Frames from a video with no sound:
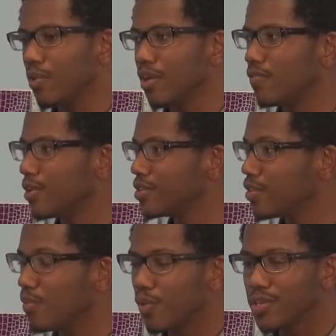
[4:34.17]
volunteering
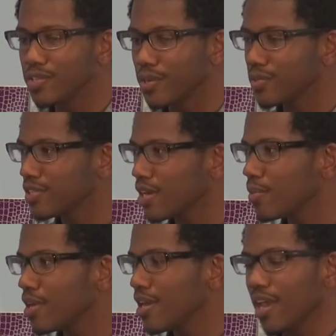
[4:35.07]
at the Boys and Girls Club.
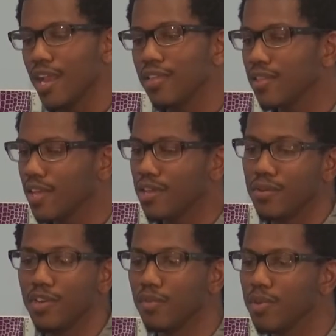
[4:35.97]
Anything that you
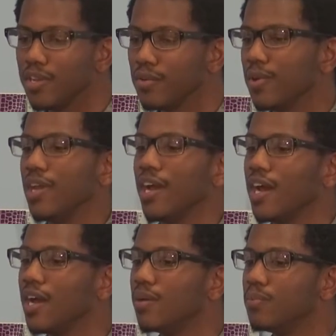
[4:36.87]
could be doing,
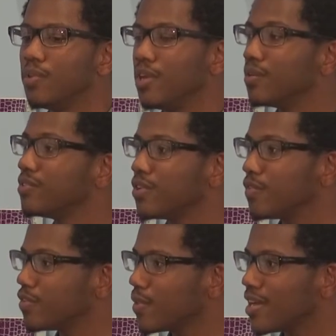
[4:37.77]

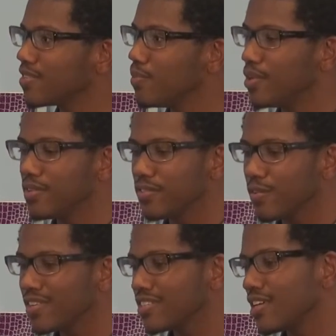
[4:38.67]
service-wise, community
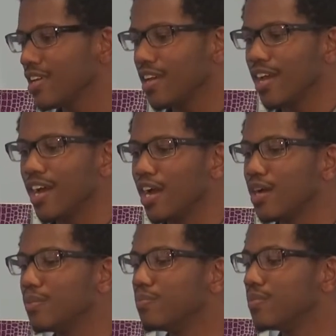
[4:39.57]
service,
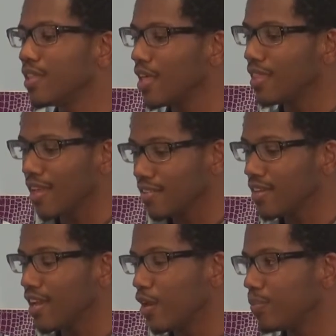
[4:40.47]
that's going
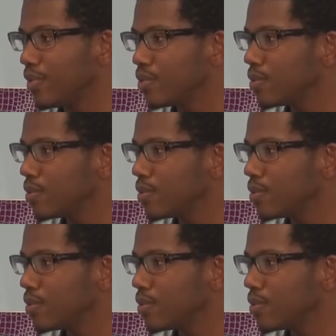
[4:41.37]
to help you.